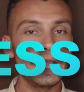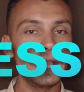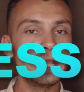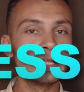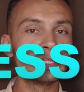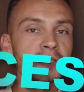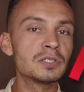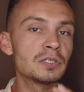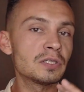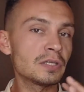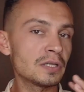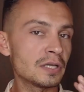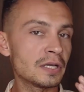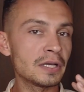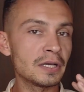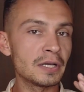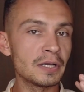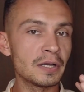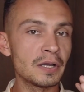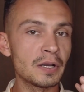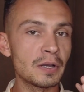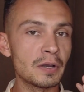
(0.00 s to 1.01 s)
its
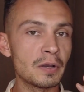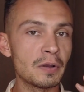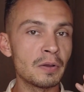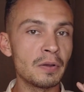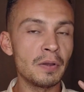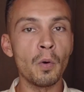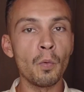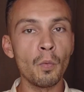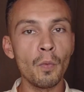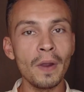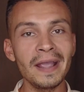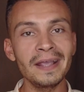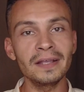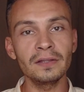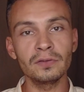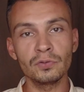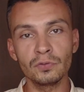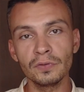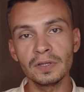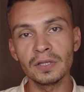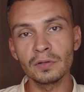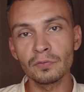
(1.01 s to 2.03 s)

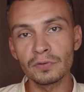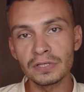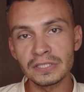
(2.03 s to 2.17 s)
way to the